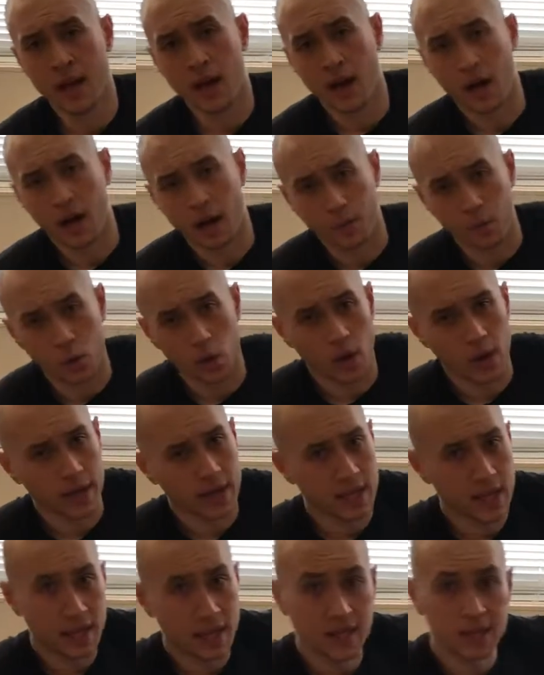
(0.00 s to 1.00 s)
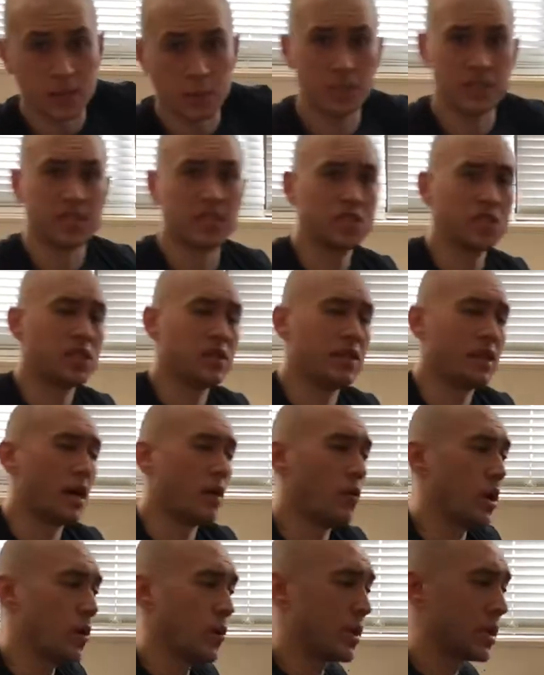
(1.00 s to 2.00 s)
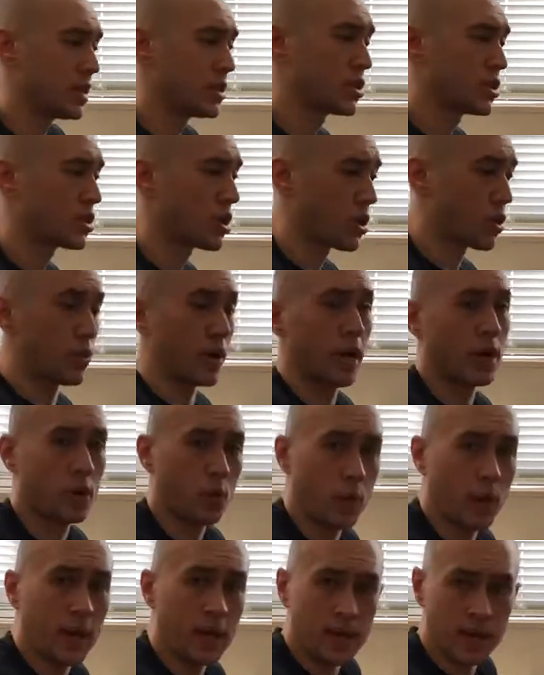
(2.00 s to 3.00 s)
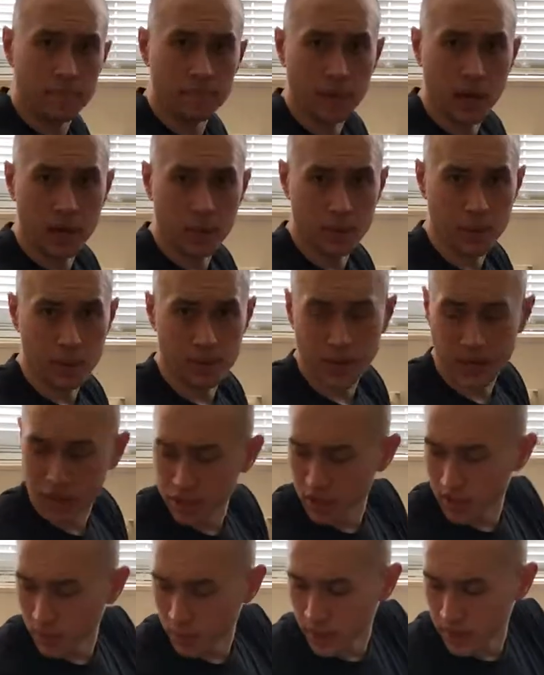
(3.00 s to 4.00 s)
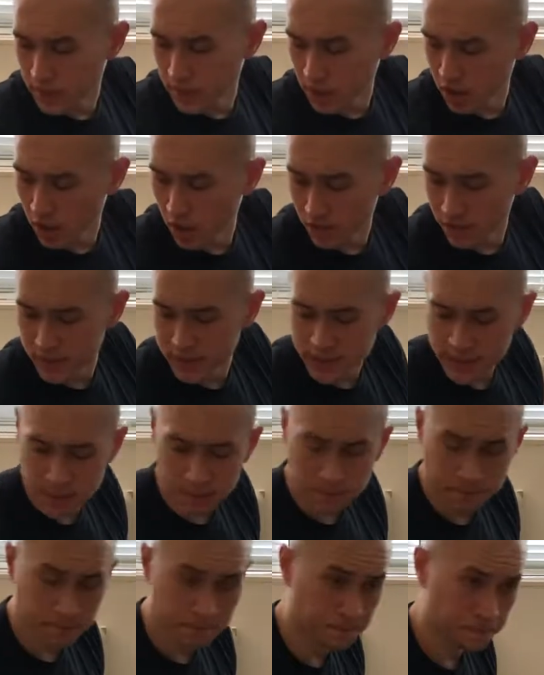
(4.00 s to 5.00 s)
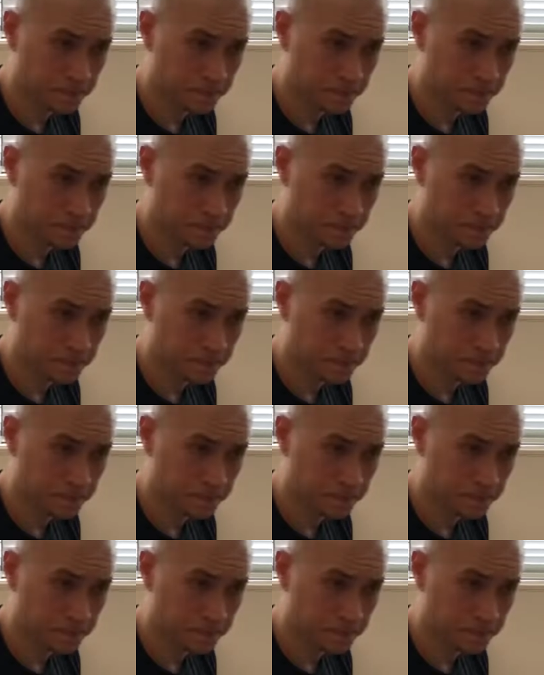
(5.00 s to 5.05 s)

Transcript: We want to get into position, that way we can start right away and make sure that we can get all of this in.